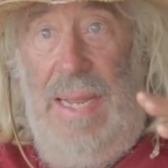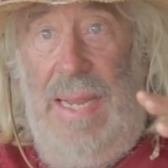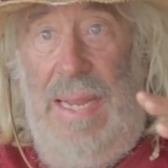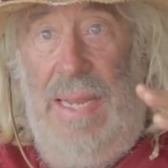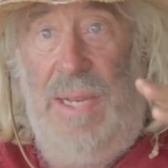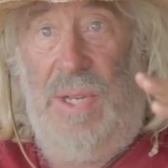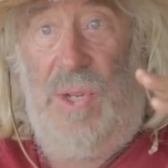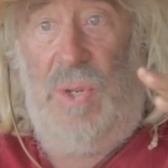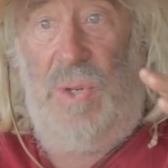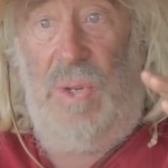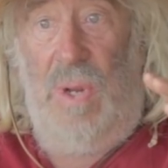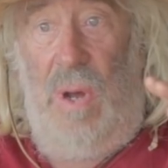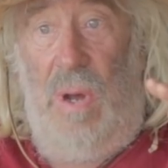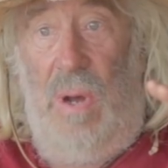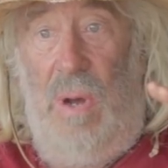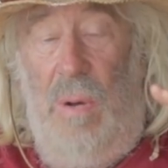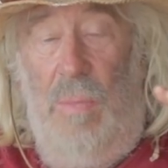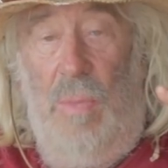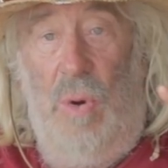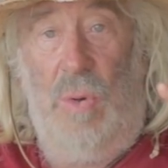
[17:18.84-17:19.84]
is
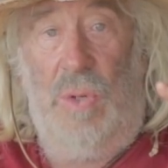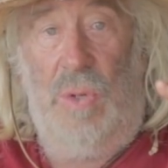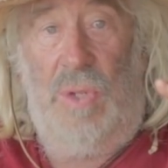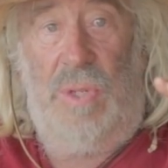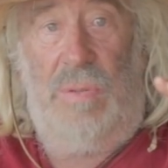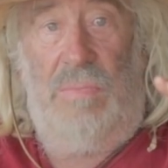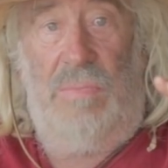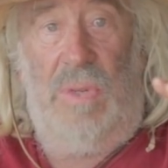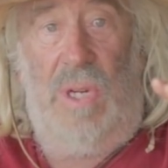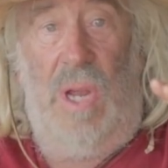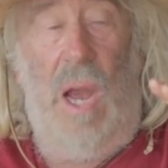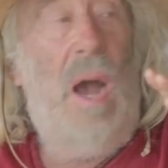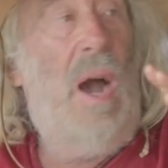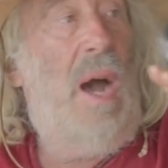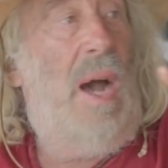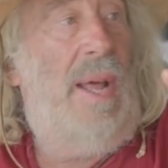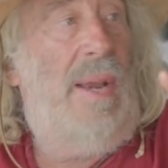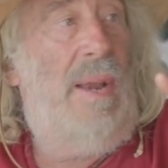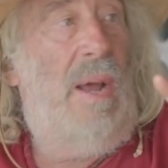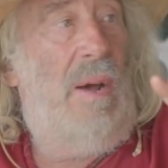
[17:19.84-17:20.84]
almost
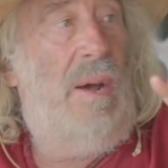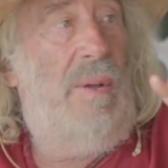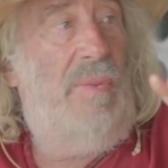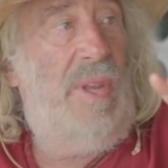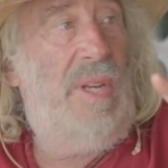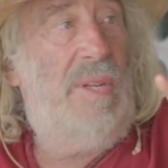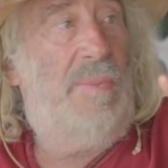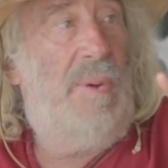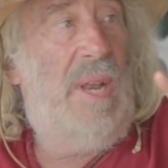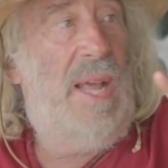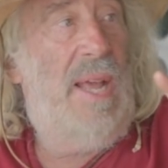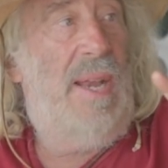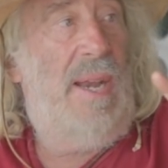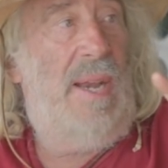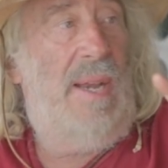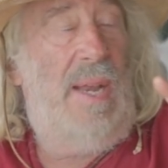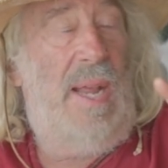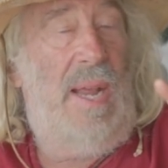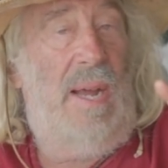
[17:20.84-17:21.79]
God on this planet now.